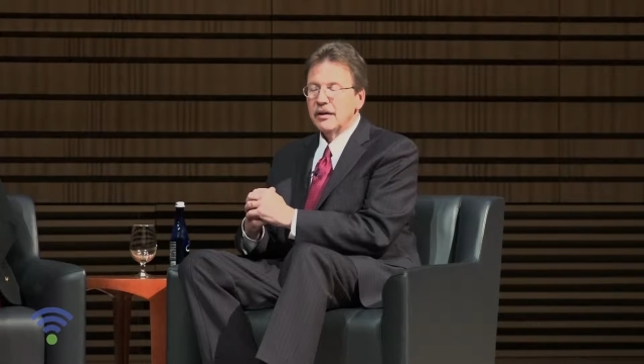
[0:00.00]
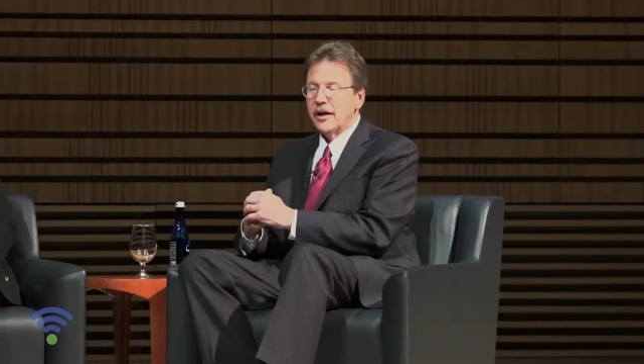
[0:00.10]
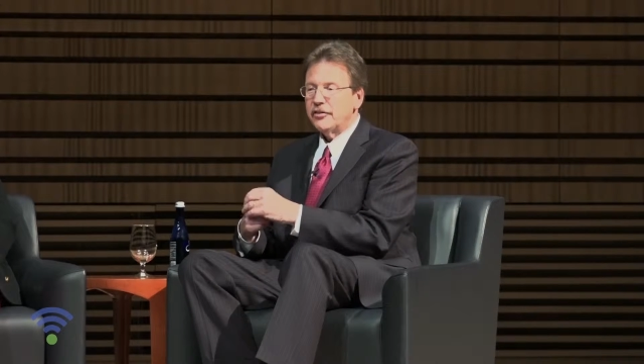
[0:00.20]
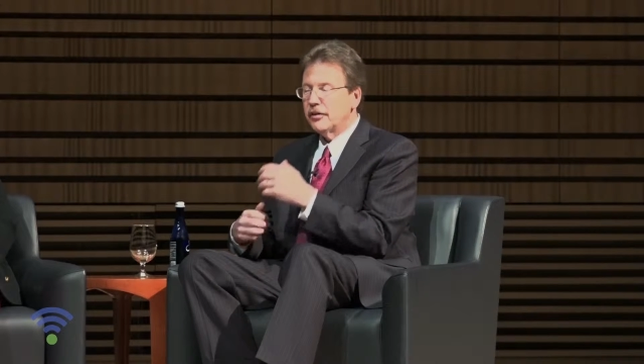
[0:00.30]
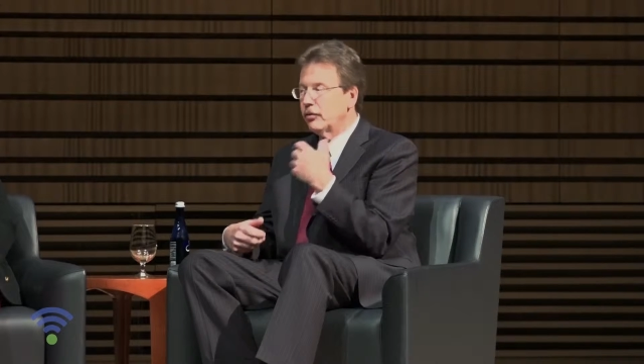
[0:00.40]

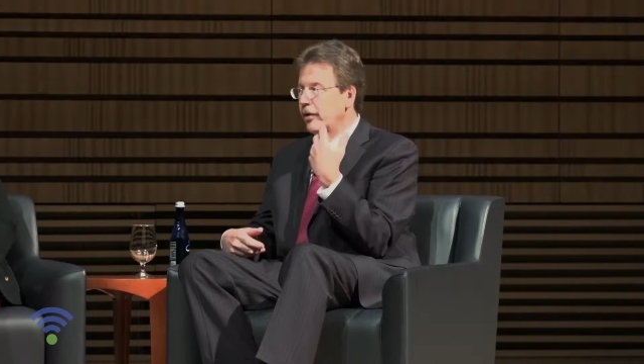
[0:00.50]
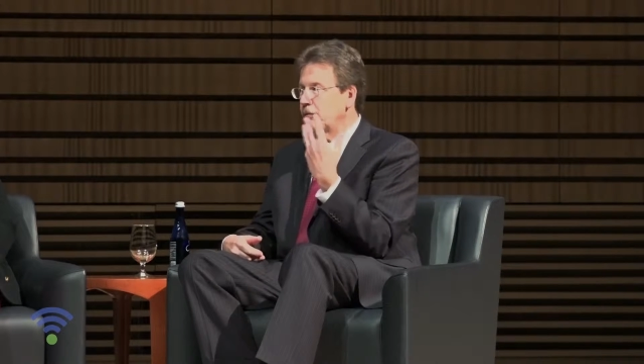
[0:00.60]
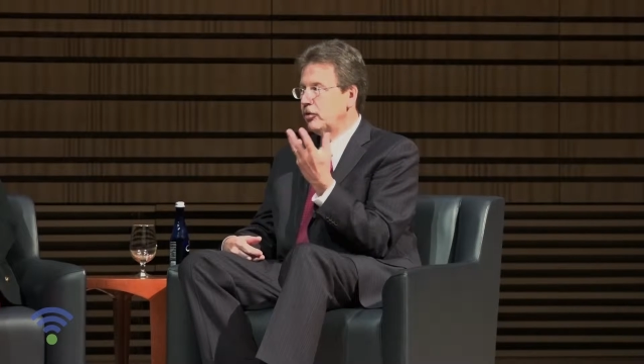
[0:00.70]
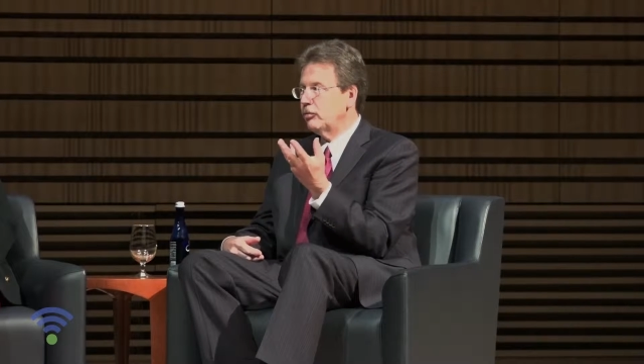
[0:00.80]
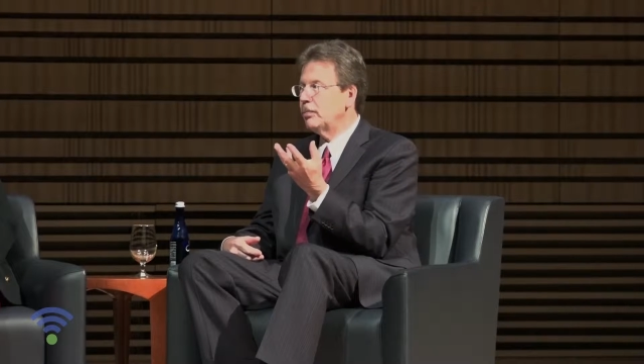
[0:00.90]
Actually, the way
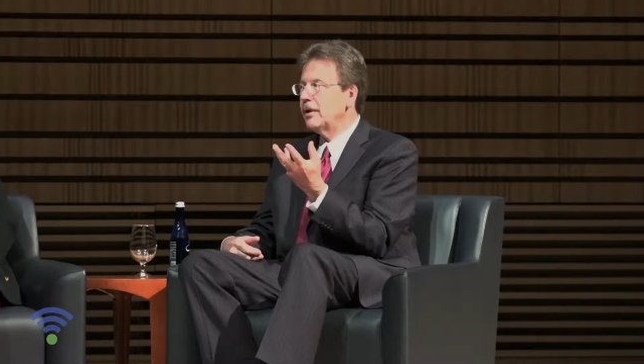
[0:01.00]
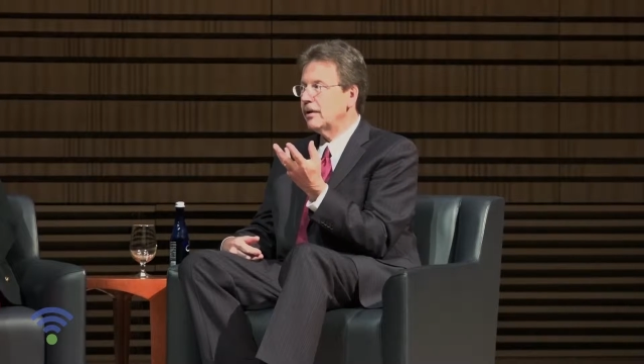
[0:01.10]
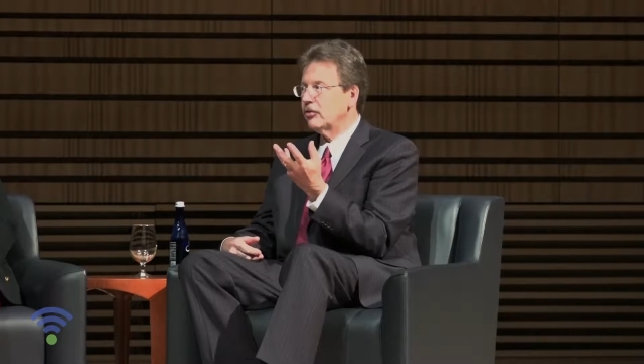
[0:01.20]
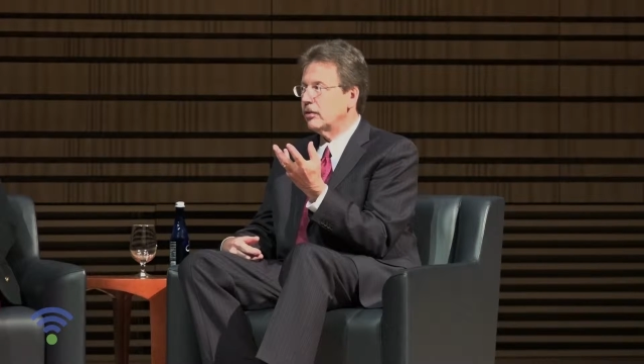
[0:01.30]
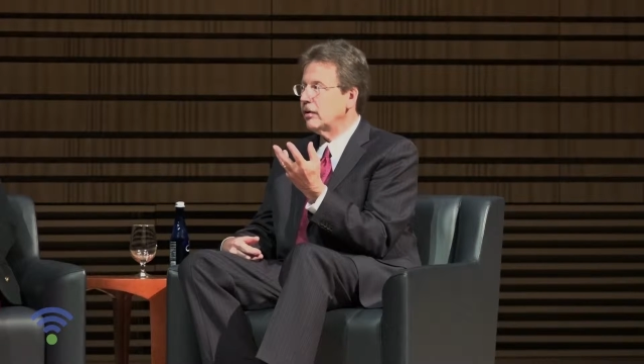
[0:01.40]
we
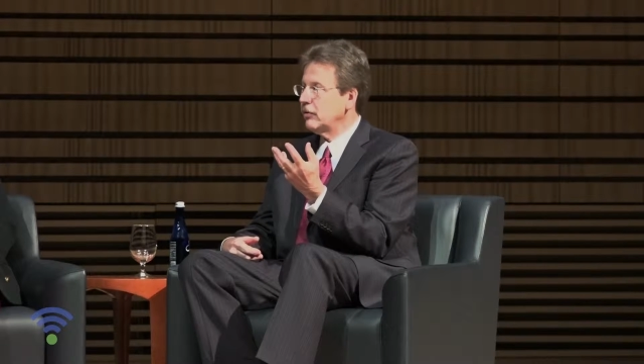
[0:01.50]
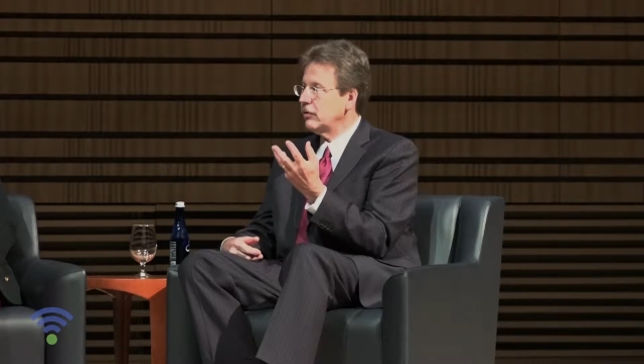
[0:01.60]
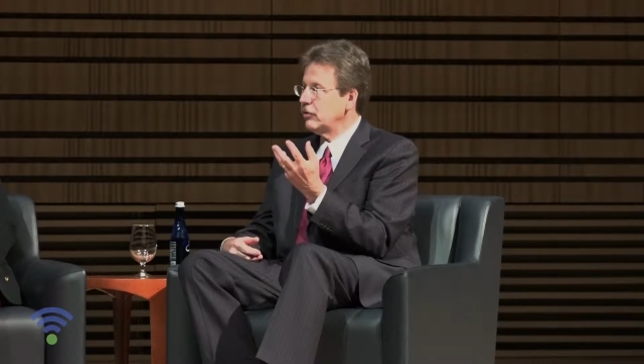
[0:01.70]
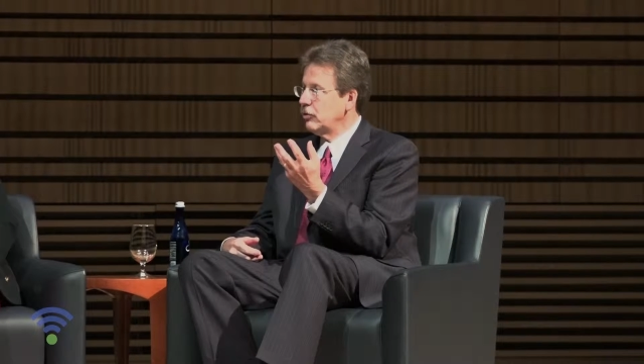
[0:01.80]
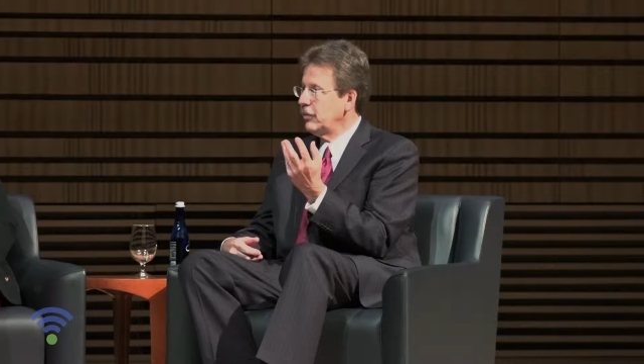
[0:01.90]
speak is
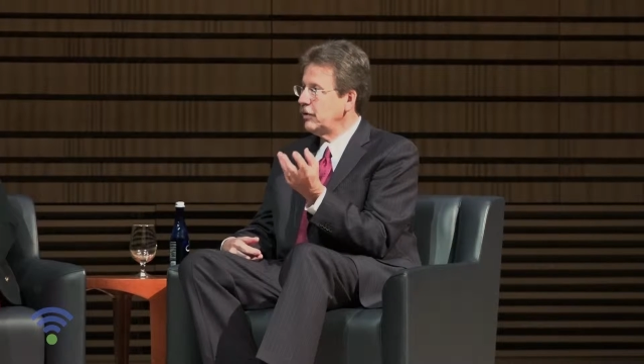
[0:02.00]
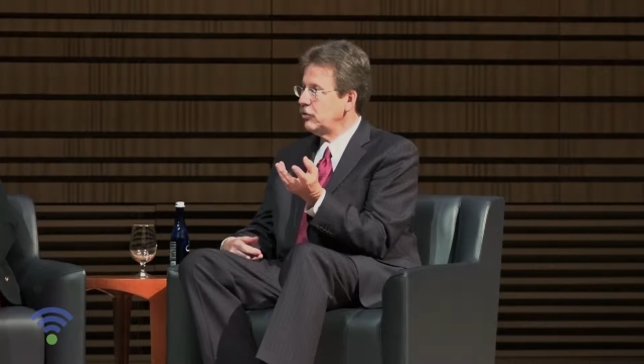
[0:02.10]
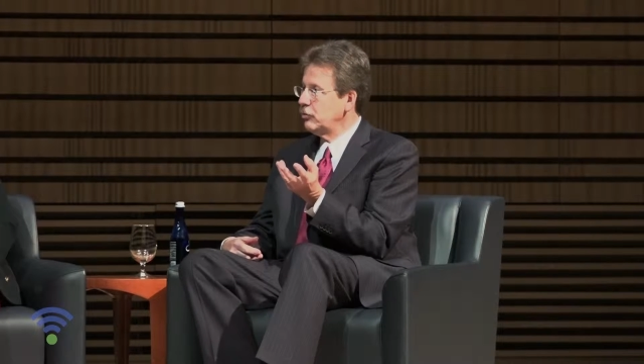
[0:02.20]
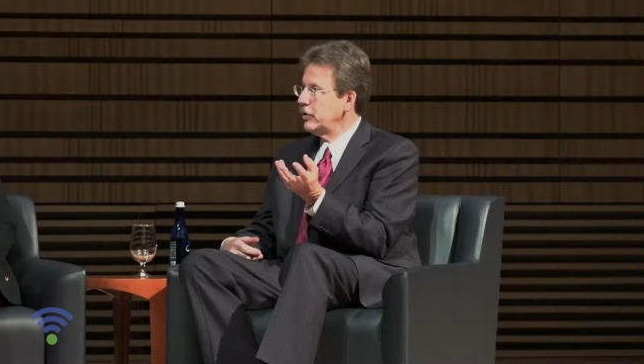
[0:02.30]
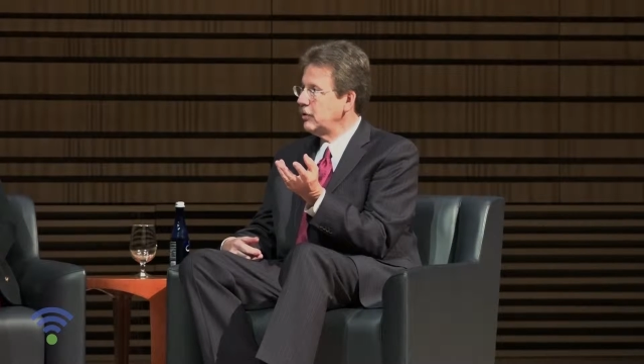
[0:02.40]
another
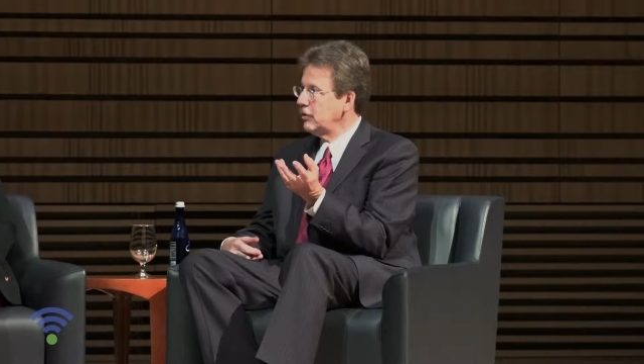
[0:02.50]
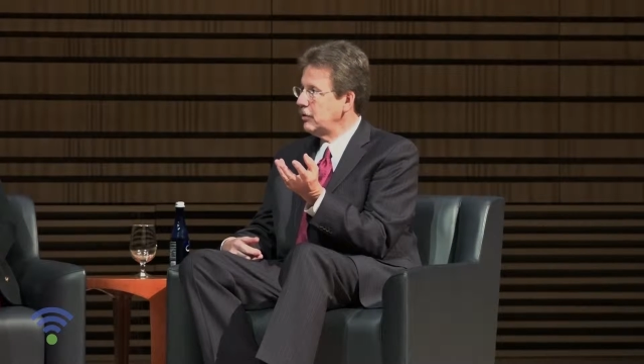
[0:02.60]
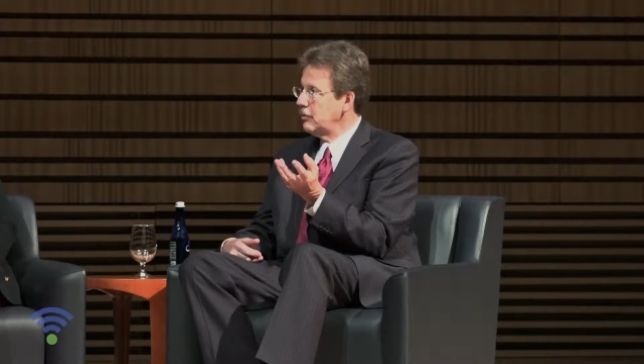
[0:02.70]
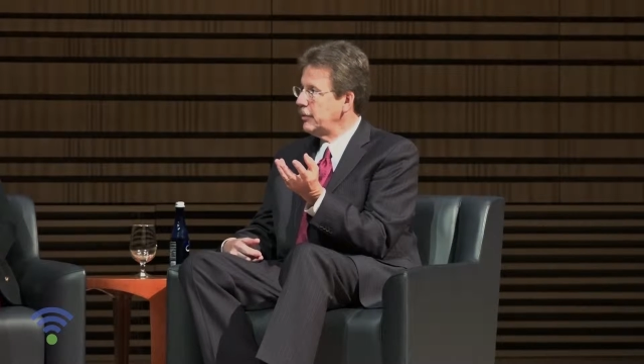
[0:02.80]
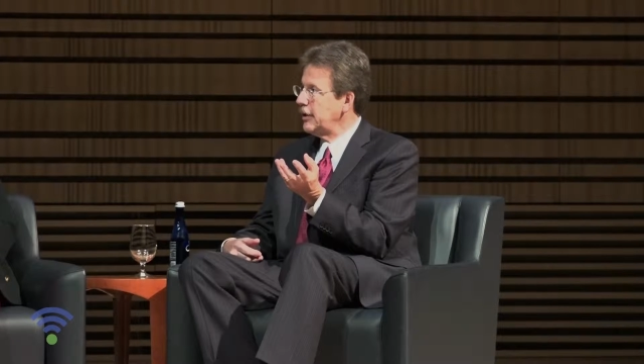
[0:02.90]
tremendous window
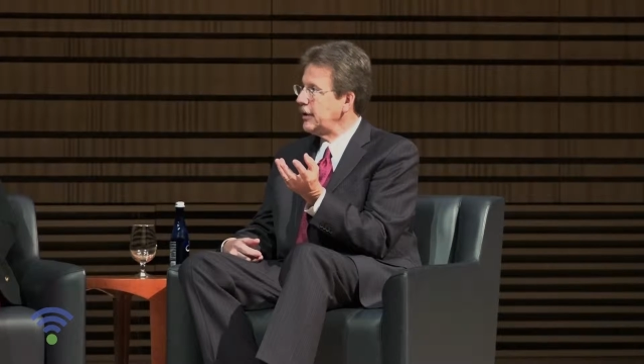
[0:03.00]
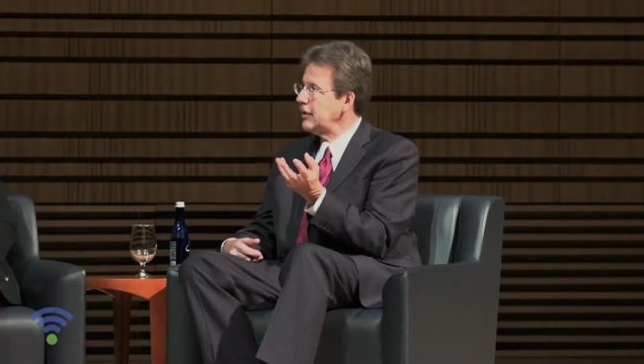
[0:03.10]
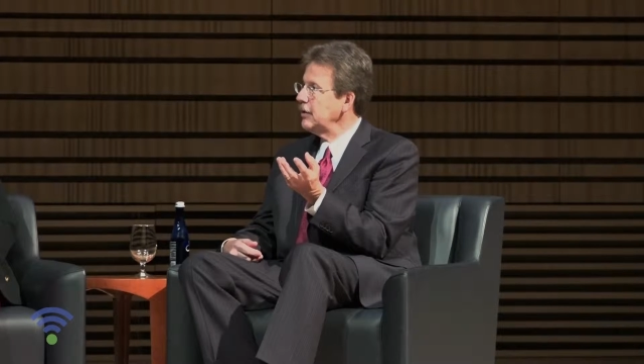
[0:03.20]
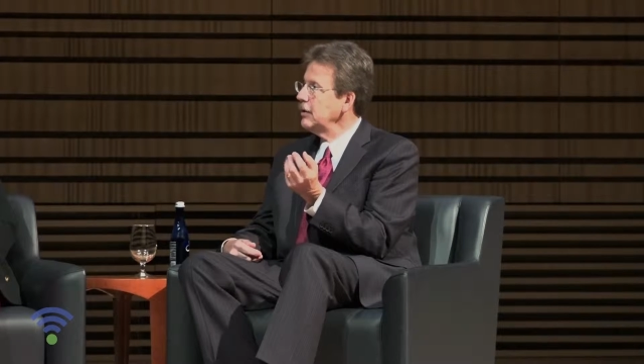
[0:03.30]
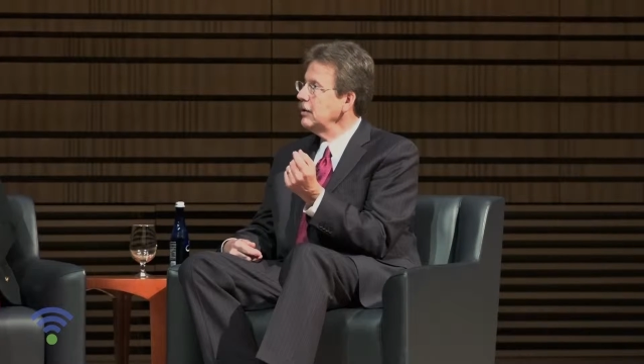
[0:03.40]
to the mind.